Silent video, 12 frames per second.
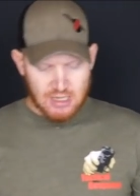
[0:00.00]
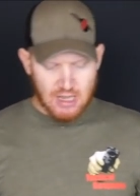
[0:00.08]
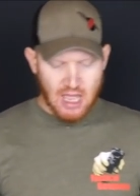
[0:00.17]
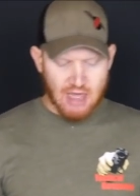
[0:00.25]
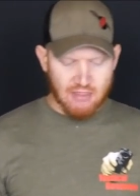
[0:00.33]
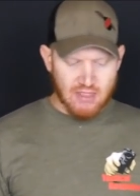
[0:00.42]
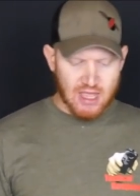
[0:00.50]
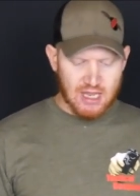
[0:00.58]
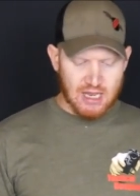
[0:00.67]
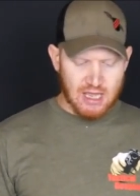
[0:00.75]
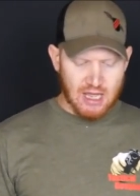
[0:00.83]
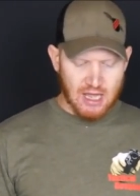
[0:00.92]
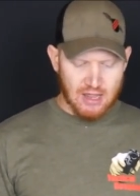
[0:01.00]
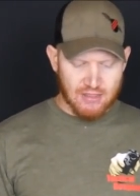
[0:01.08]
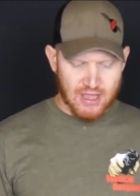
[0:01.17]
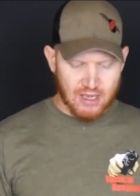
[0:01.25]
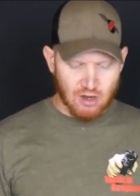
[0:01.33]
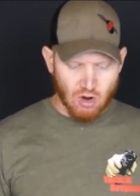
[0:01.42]
then
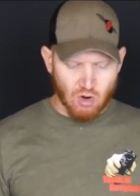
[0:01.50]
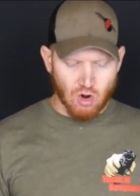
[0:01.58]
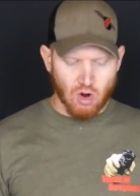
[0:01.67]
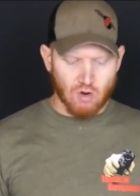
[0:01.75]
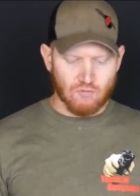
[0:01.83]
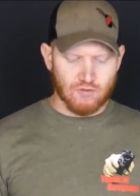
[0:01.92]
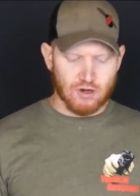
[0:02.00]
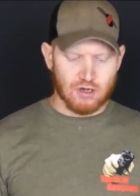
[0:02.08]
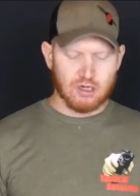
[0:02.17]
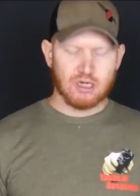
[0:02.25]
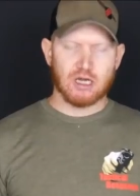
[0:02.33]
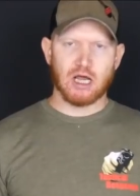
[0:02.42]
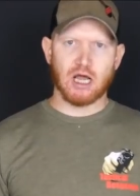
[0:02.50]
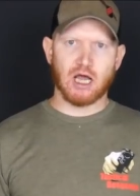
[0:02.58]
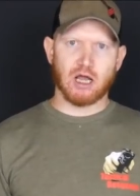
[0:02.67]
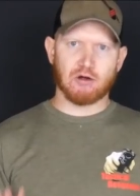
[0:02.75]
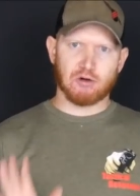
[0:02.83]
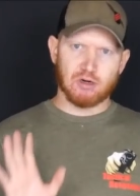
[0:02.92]
they go over,
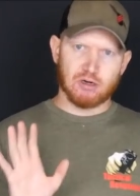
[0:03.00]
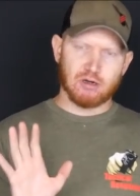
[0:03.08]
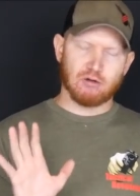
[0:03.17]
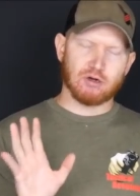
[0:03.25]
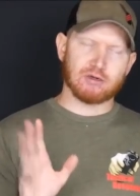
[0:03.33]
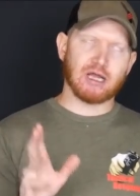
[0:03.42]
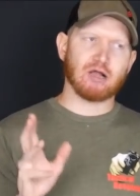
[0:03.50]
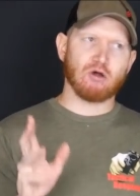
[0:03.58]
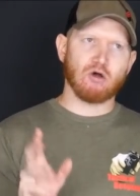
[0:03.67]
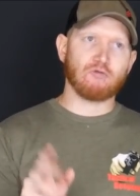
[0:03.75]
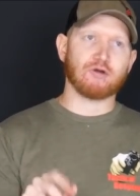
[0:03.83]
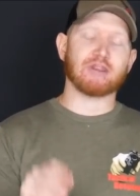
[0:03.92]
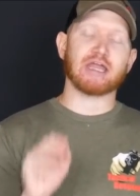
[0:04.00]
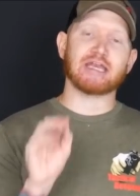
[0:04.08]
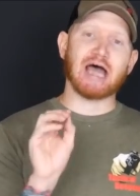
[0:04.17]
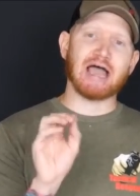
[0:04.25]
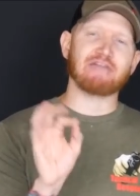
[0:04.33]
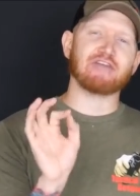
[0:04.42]
or not go over, they
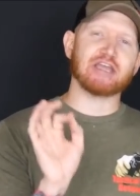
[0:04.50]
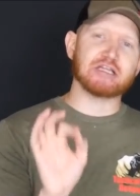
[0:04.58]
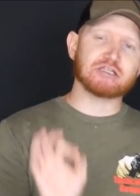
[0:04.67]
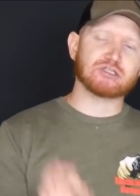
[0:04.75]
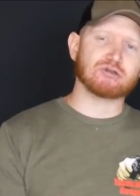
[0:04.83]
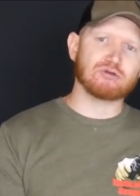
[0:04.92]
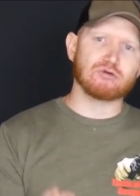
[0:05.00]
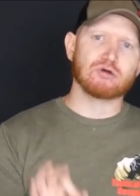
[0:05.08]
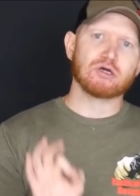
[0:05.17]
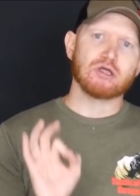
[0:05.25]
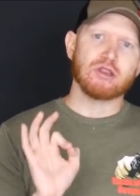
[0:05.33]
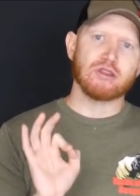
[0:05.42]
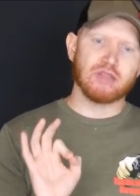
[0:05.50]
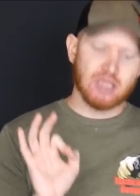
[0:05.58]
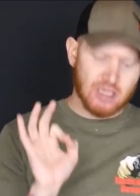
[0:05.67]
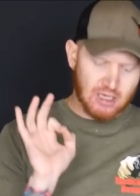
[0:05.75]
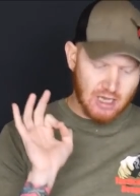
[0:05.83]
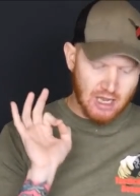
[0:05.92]
dive into
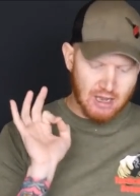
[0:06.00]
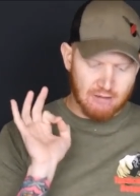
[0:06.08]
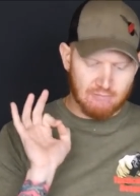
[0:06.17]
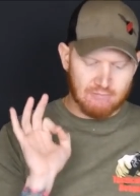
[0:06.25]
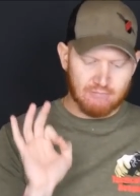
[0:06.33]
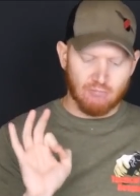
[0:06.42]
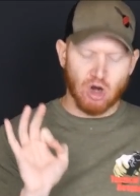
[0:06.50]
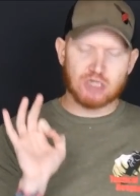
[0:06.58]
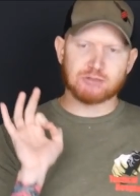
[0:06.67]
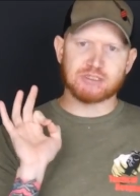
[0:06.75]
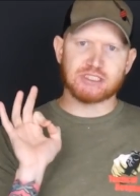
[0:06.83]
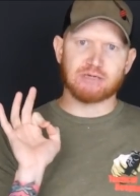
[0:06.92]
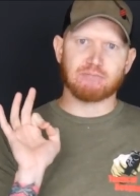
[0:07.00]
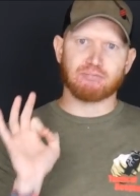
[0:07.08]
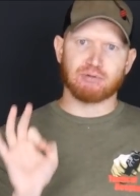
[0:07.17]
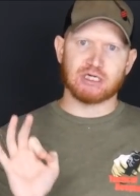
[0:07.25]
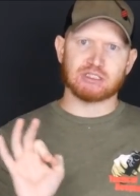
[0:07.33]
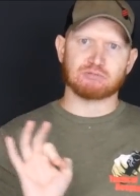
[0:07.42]
the marksmanship
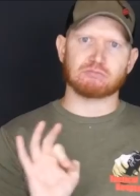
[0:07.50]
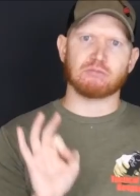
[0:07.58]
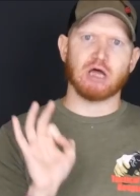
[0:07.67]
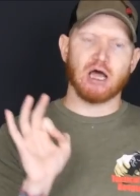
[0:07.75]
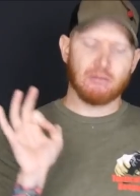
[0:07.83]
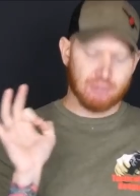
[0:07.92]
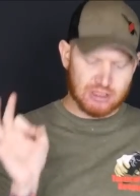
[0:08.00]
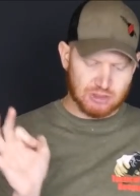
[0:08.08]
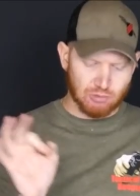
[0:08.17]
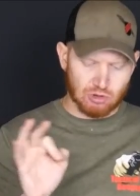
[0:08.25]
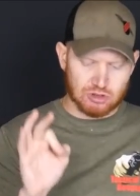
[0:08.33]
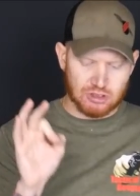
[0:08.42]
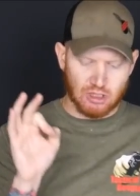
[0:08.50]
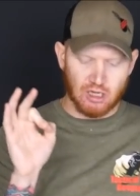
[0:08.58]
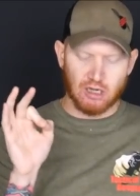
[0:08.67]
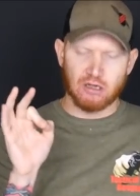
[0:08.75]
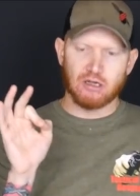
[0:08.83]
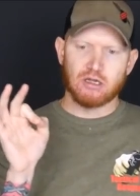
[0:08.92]
principles
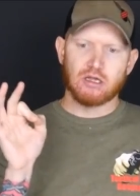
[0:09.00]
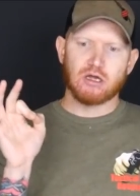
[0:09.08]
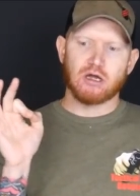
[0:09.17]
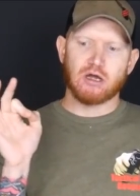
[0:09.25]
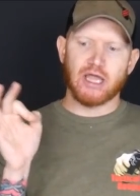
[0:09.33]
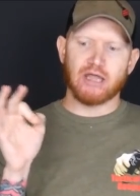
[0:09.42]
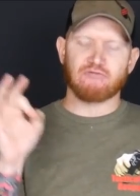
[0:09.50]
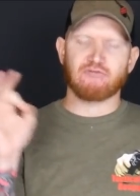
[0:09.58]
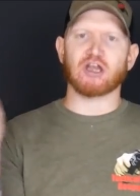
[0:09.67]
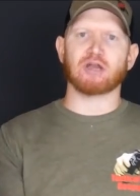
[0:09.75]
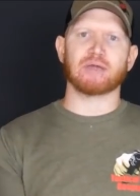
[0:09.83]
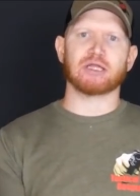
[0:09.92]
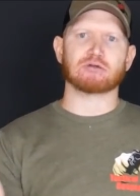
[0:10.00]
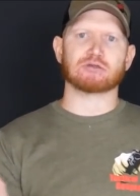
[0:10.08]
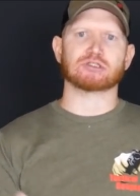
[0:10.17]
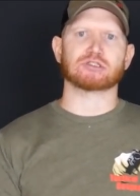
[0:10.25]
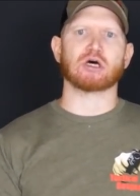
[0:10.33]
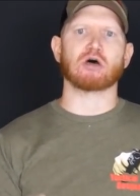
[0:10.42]
and fundamentals.
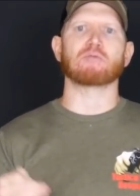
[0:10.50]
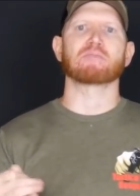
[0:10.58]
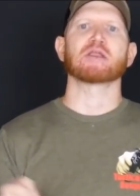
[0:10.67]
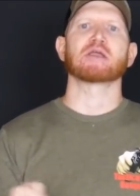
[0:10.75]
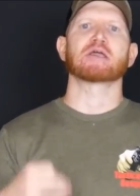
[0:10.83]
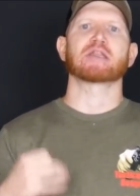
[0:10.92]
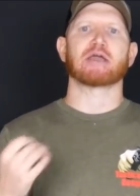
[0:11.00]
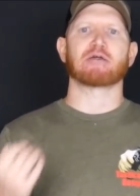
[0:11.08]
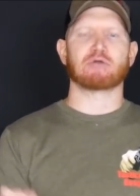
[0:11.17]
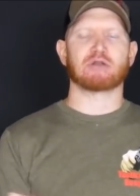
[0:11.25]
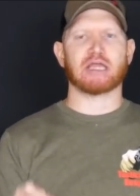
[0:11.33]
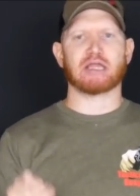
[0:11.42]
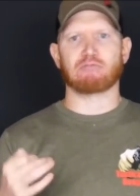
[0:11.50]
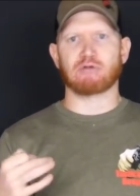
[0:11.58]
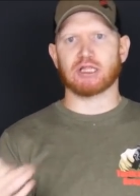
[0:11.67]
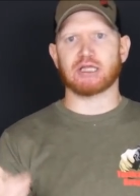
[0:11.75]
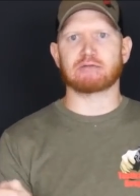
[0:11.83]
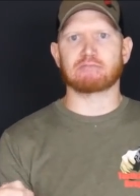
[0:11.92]
So they
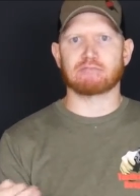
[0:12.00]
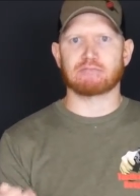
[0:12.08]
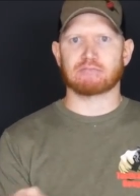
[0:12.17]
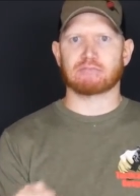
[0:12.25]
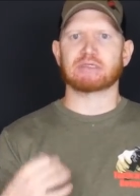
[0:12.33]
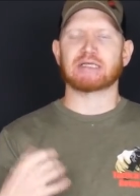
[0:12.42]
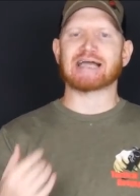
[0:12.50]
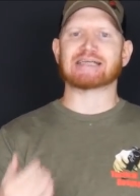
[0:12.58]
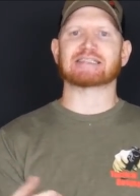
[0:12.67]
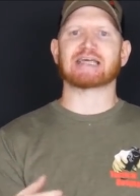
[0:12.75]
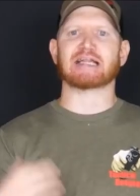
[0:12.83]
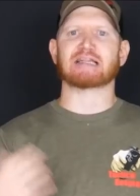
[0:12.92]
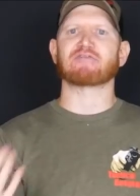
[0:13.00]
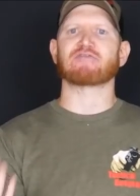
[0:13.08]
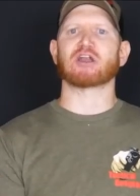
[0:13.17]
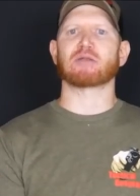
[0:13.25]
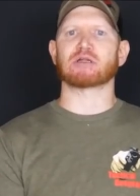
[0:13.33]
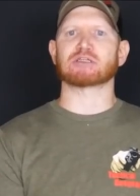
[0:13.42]
really dissect the
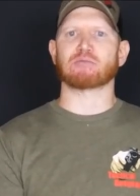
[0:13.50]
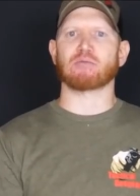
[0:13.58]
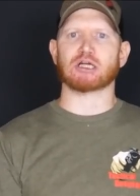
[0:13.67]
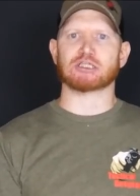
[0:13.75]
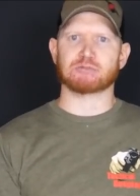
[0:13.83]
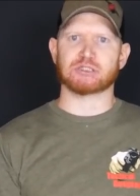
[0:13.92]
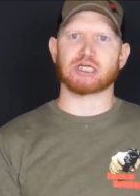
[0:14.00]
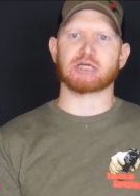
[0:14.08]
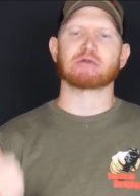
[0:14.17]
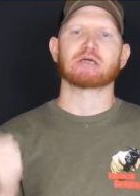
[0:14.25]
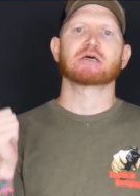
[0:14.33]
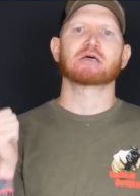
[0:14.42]
fundamentals of marksmanship,